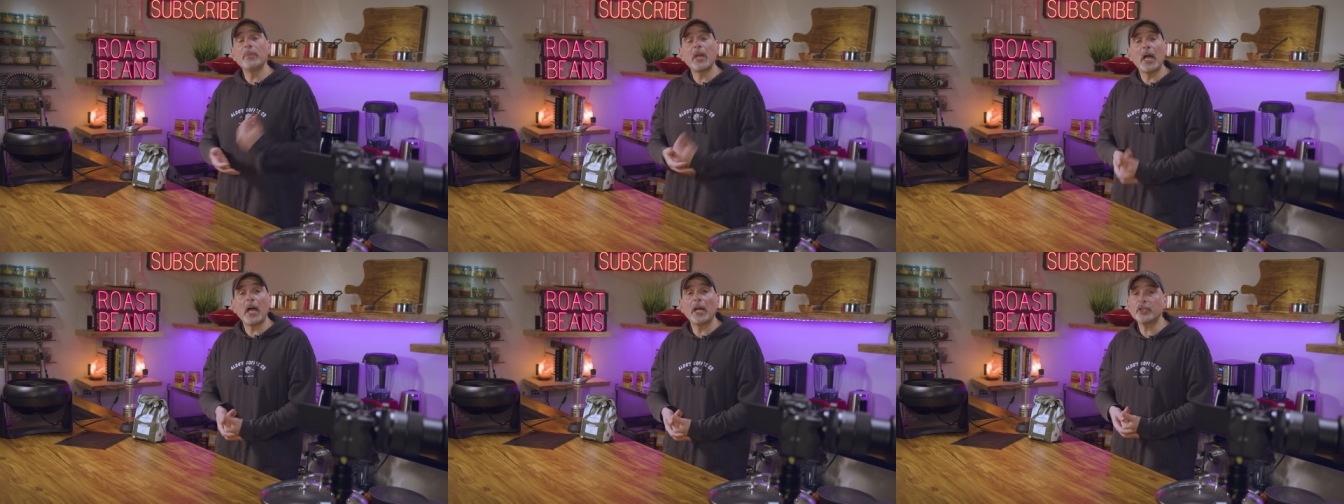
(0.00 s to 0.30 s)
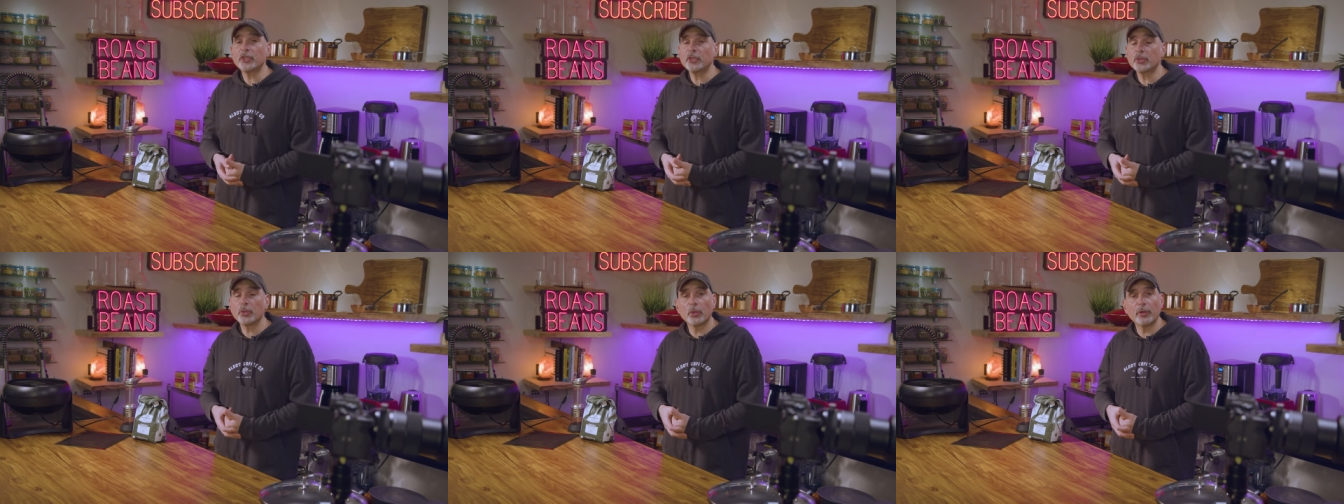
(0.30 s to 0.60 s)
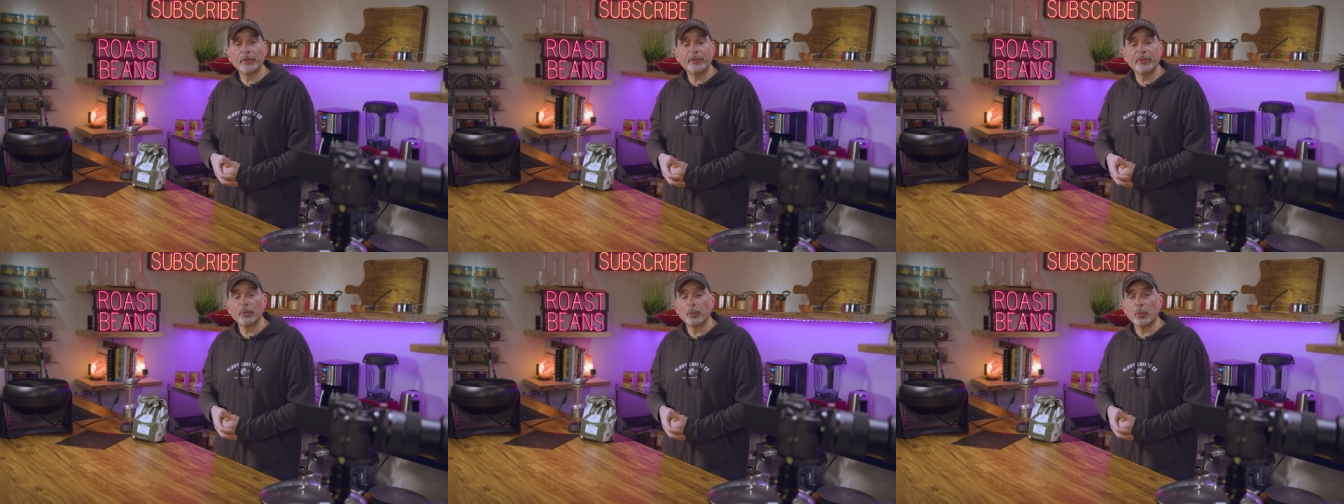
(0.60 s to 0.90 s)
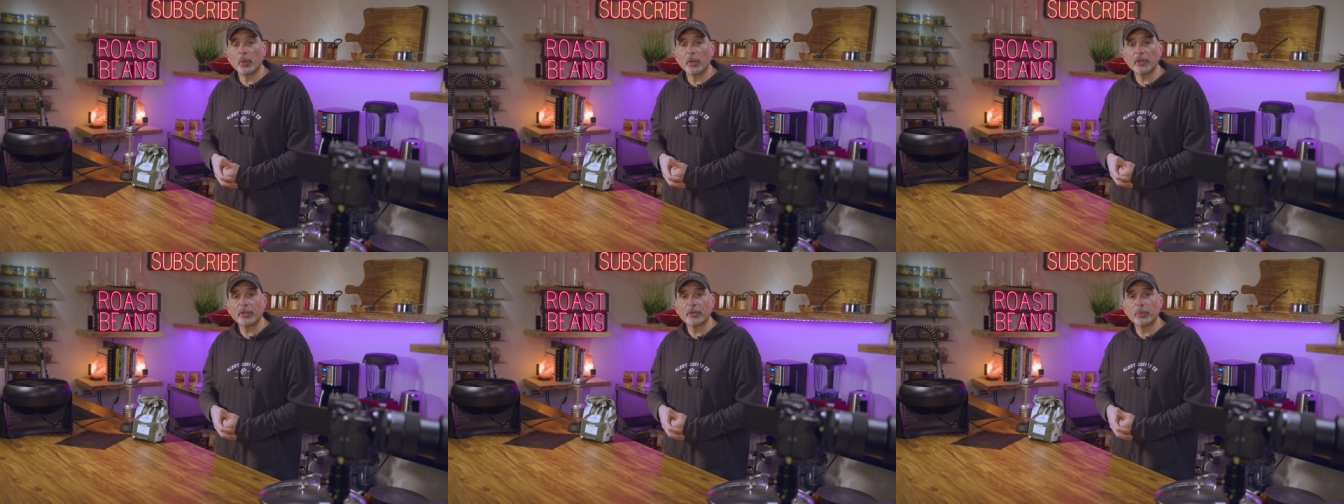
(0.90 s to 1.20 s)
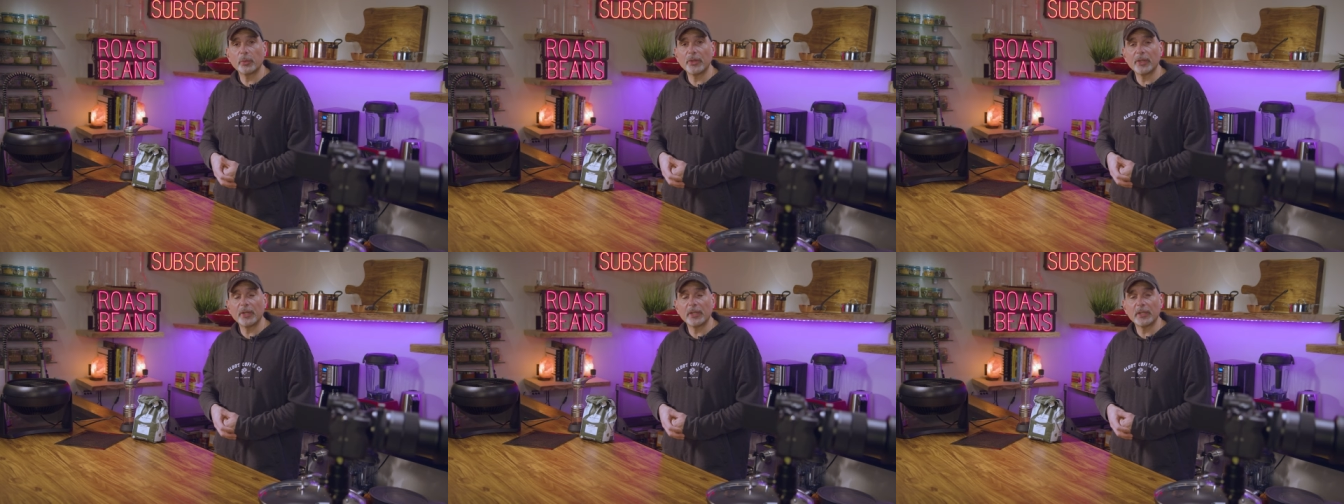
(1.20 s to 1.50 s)
I'm not sure if it
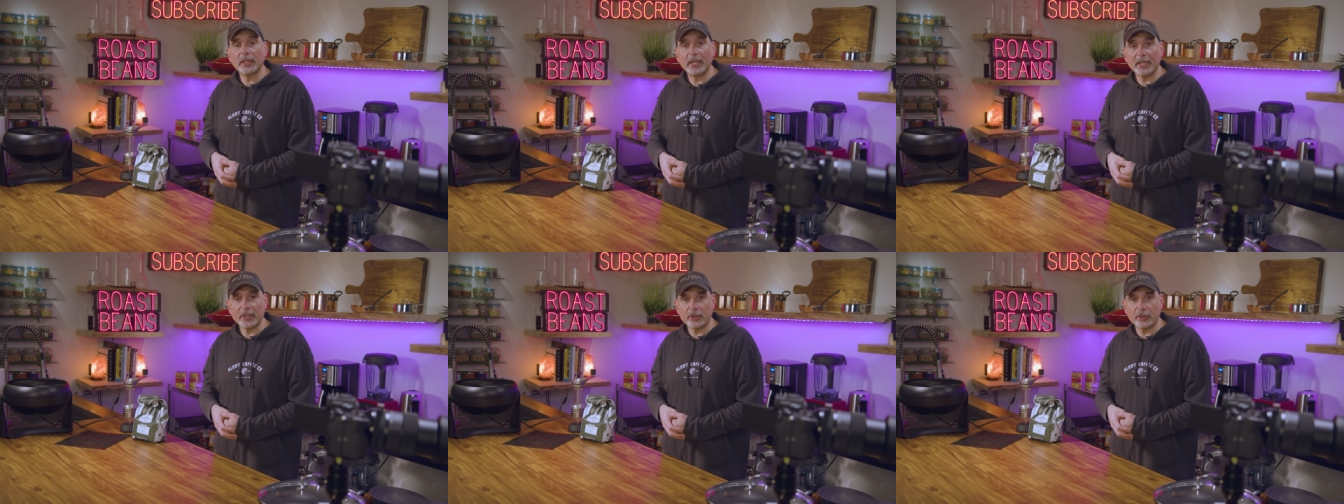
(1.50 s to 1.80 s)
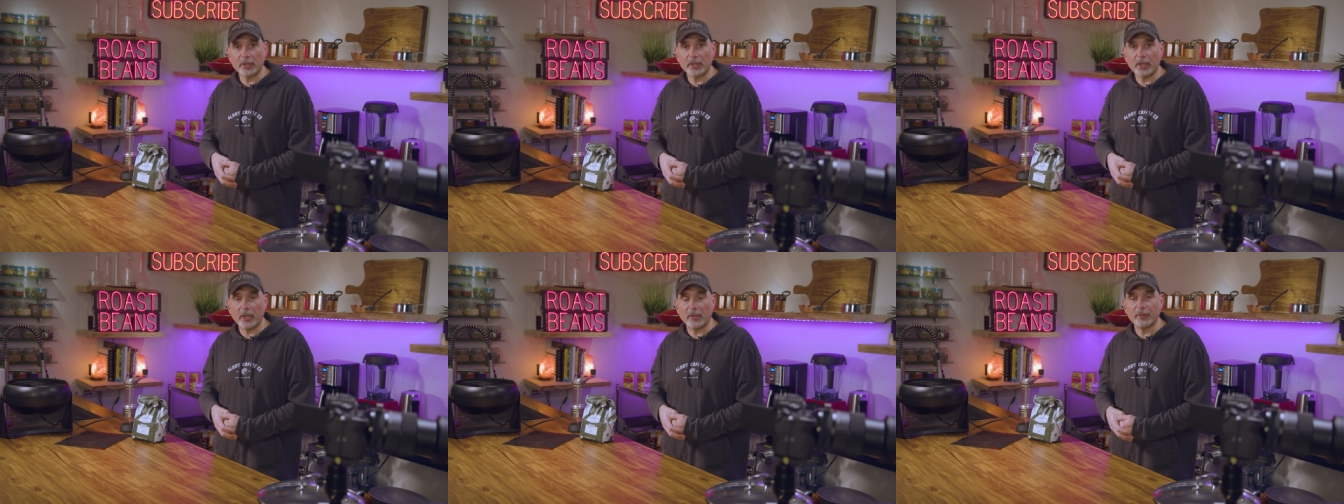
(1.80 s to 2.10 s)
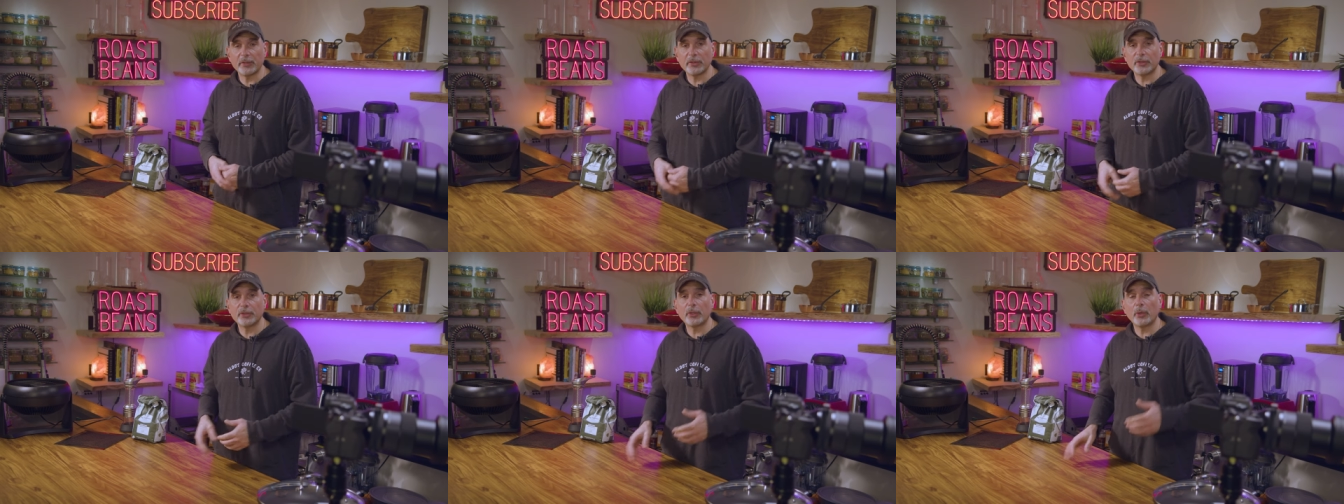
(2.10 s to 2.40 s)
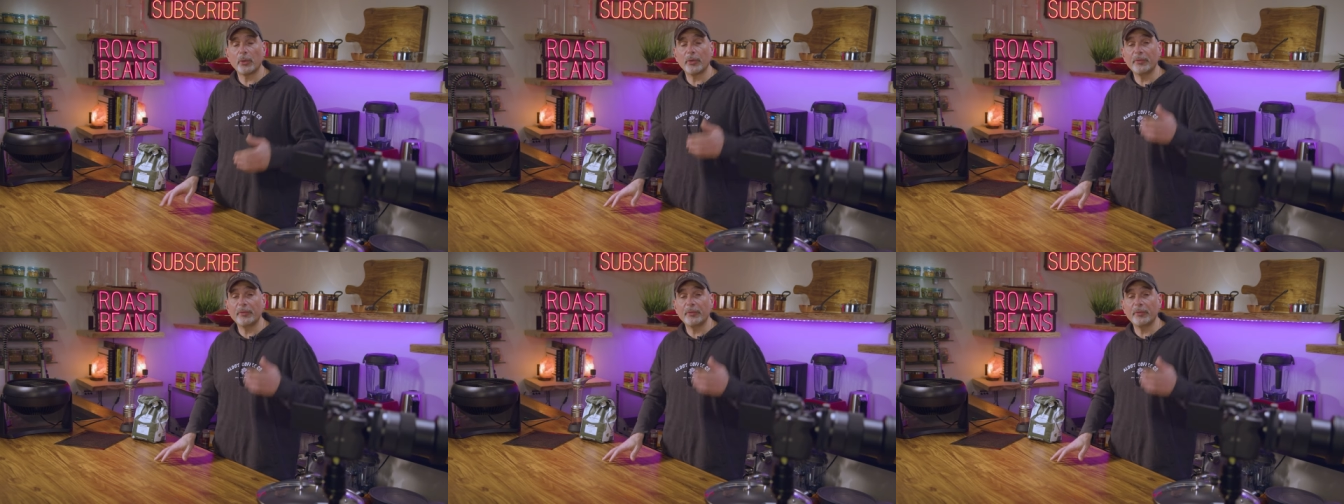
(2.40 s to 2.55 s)
works with an electric oven,